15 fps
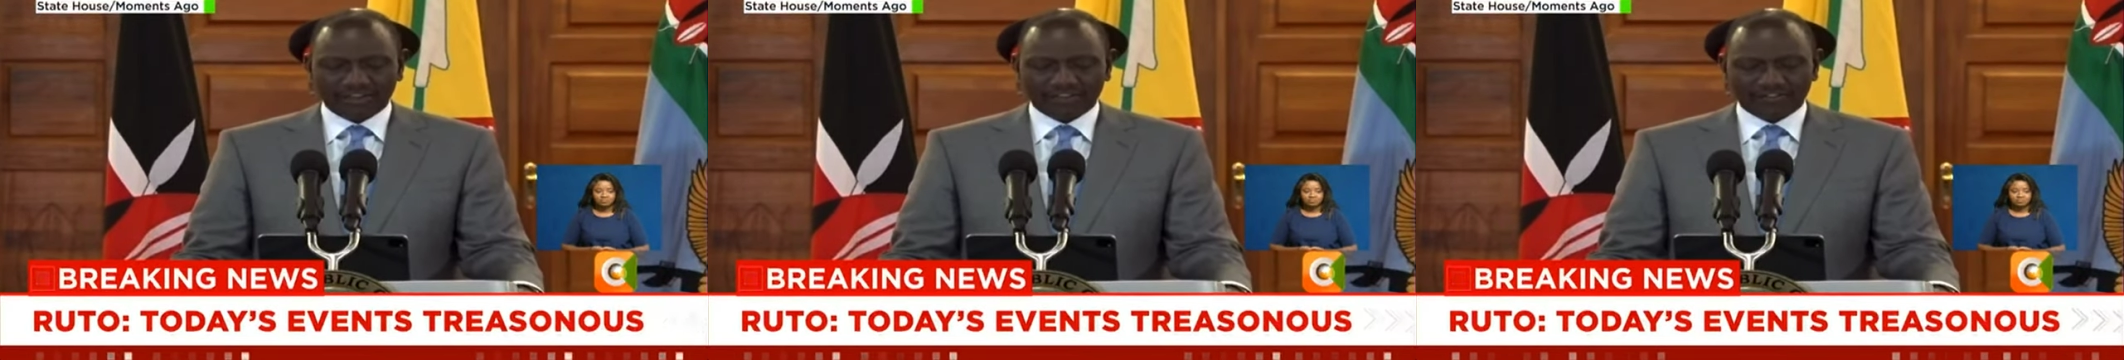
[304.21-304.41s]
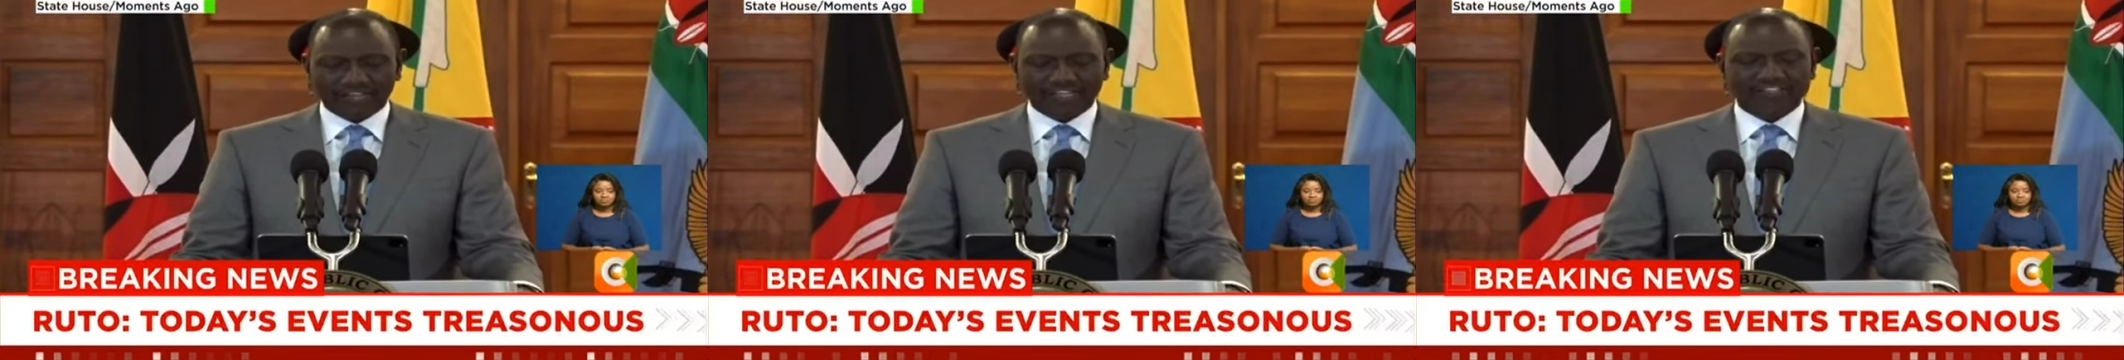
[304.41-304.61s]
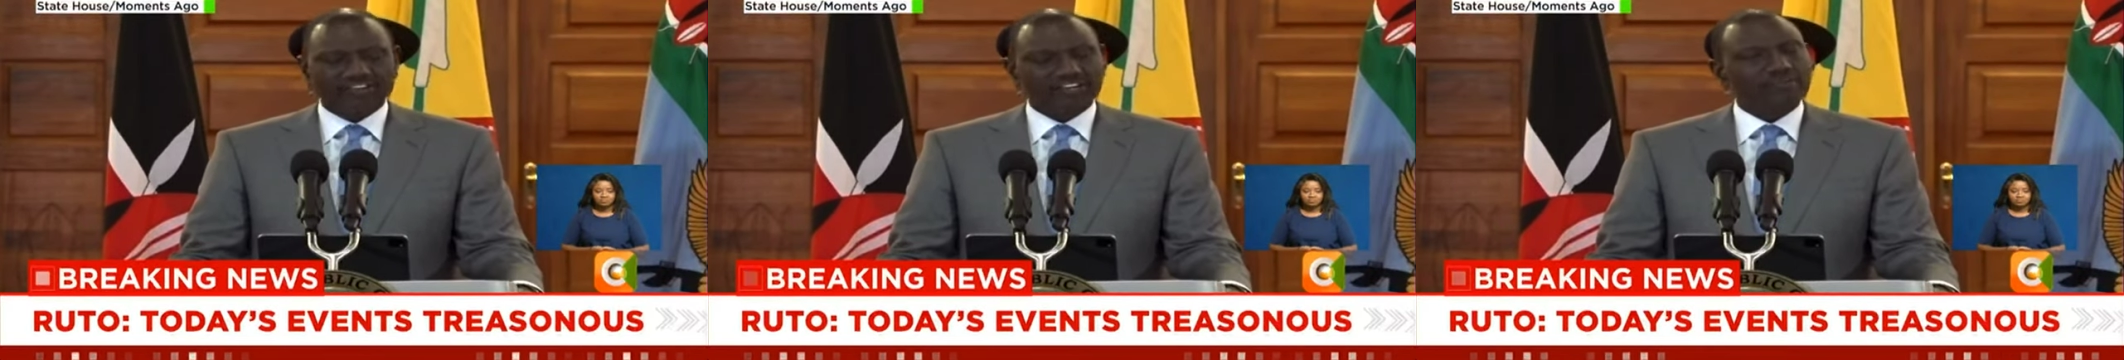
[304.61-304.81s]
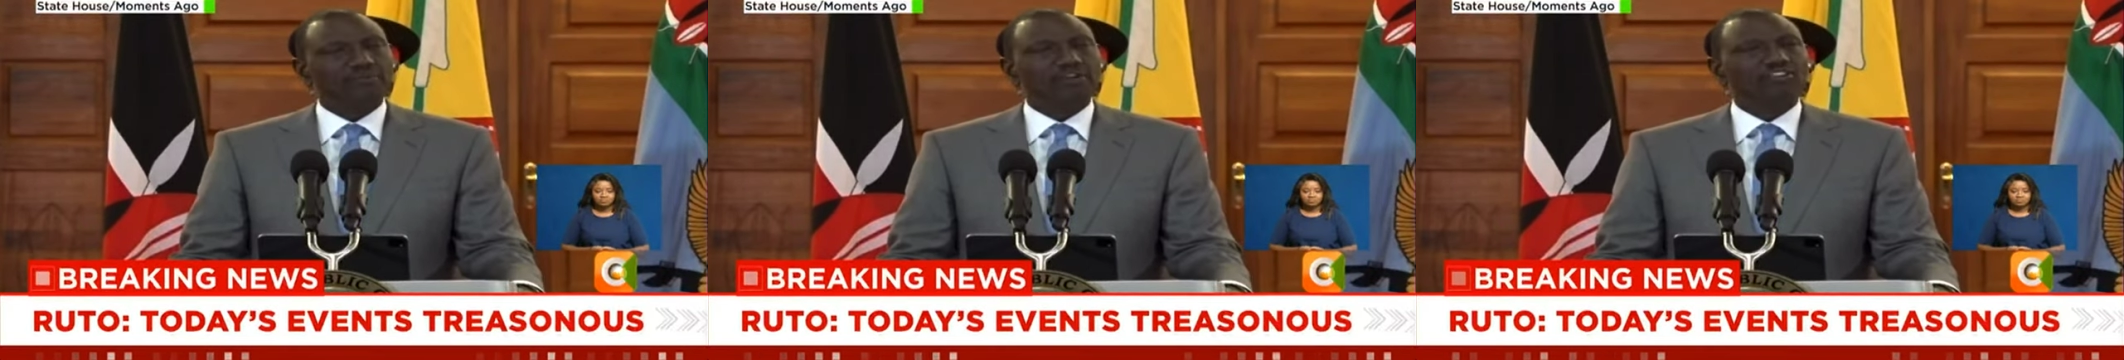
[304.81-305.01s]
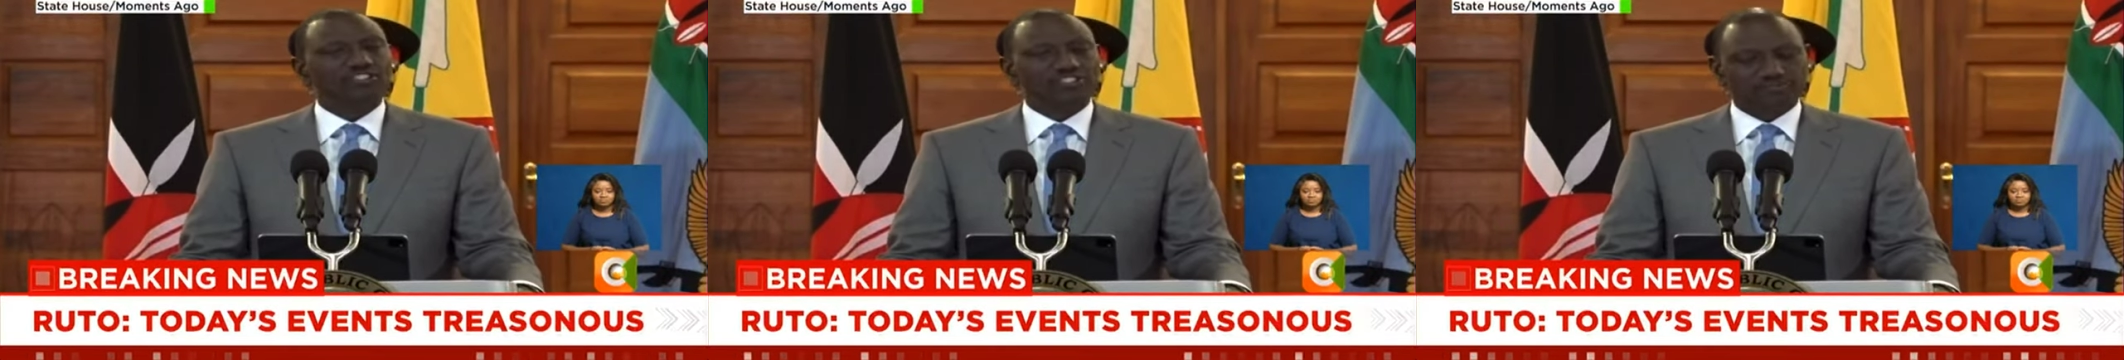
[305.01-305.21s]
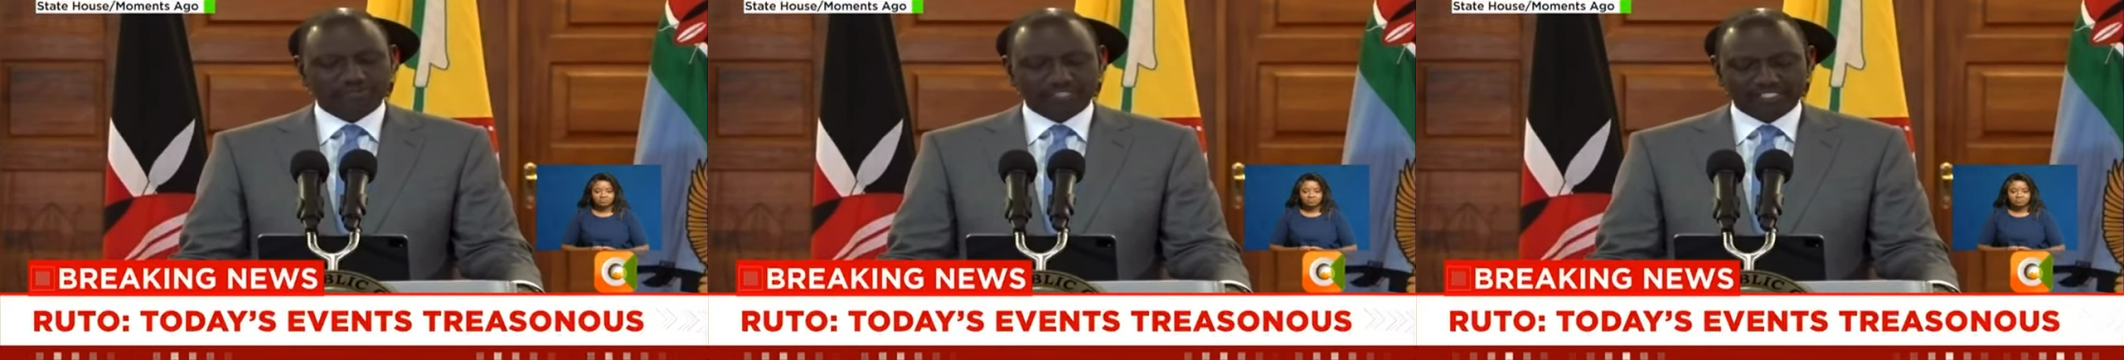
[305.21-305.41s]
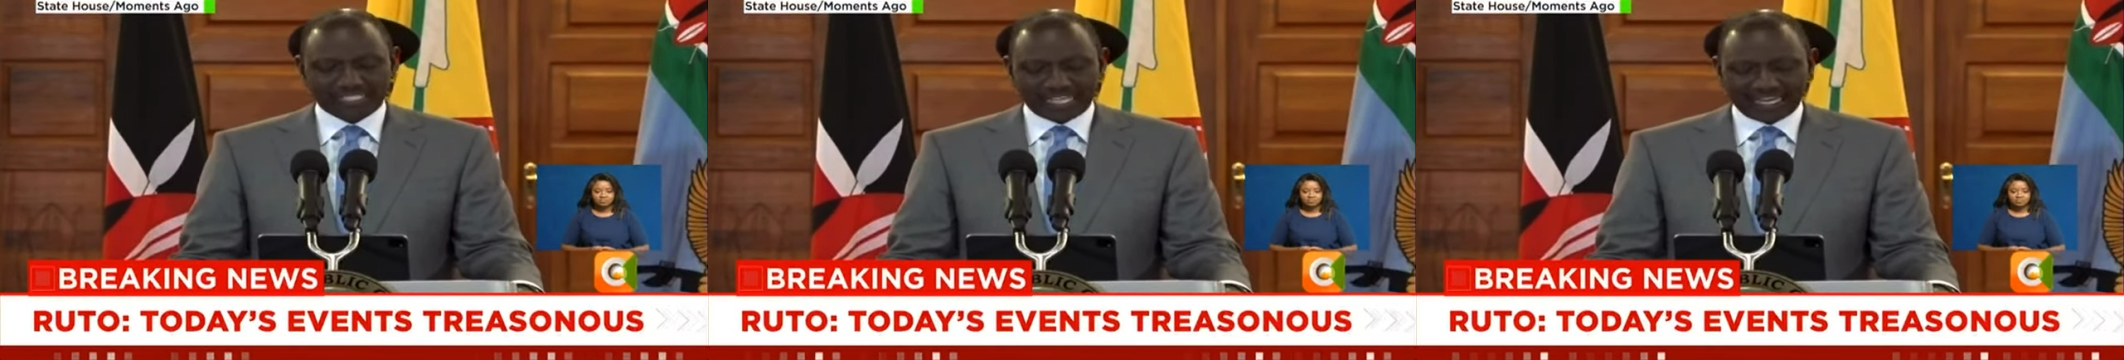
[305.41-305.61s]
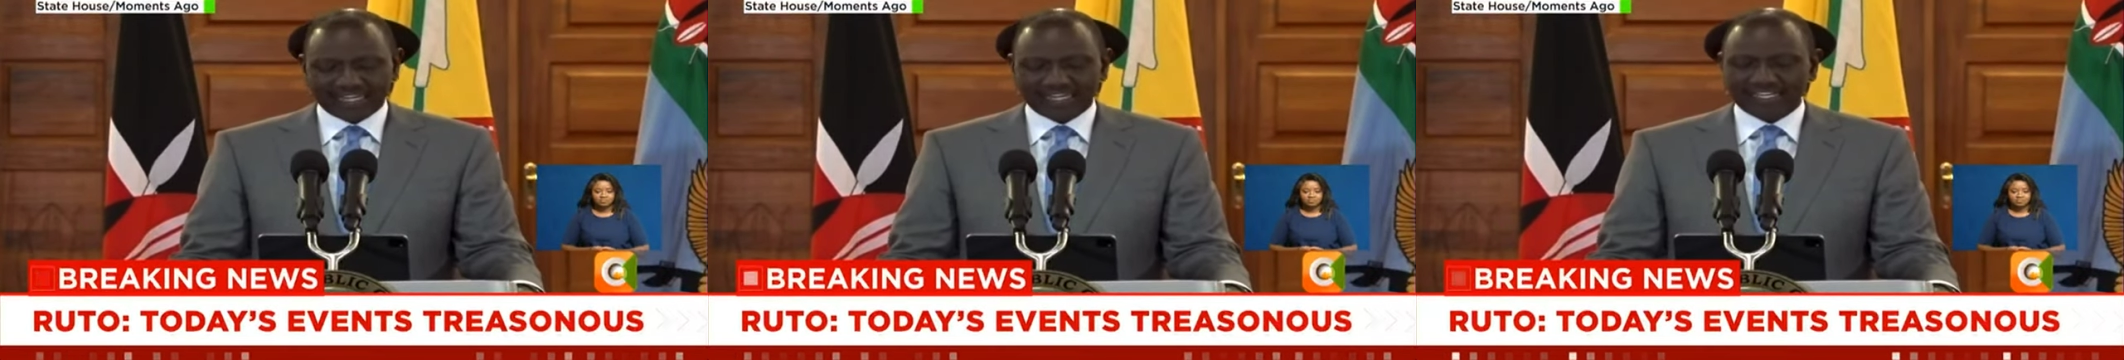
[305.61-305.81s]
that criminals
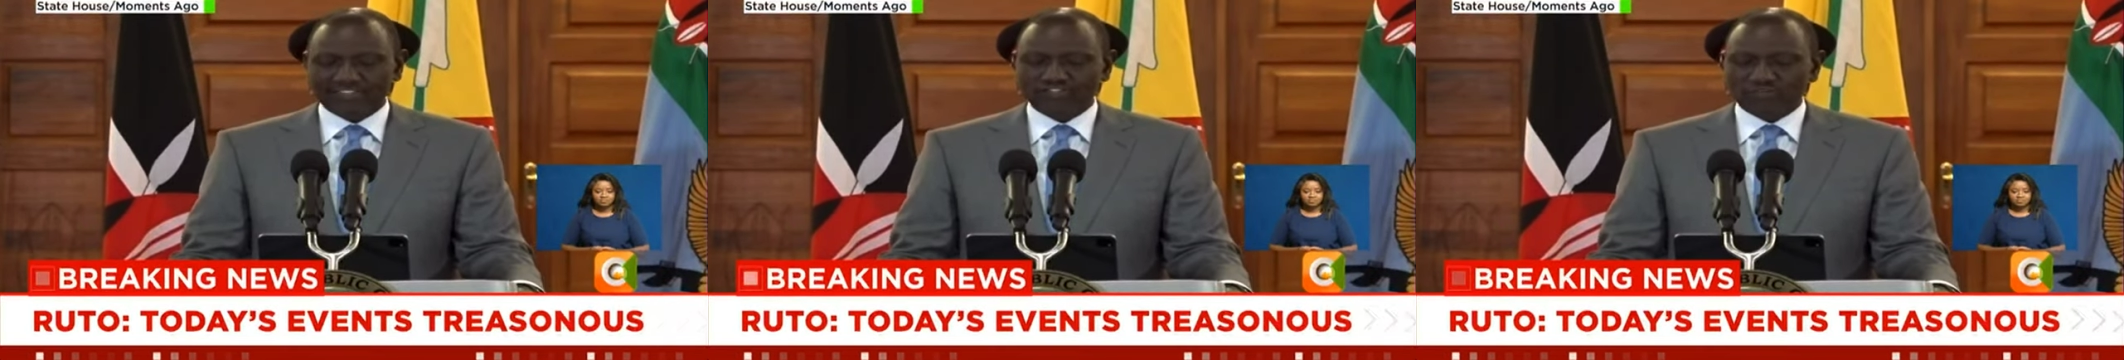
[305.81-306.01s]
pretending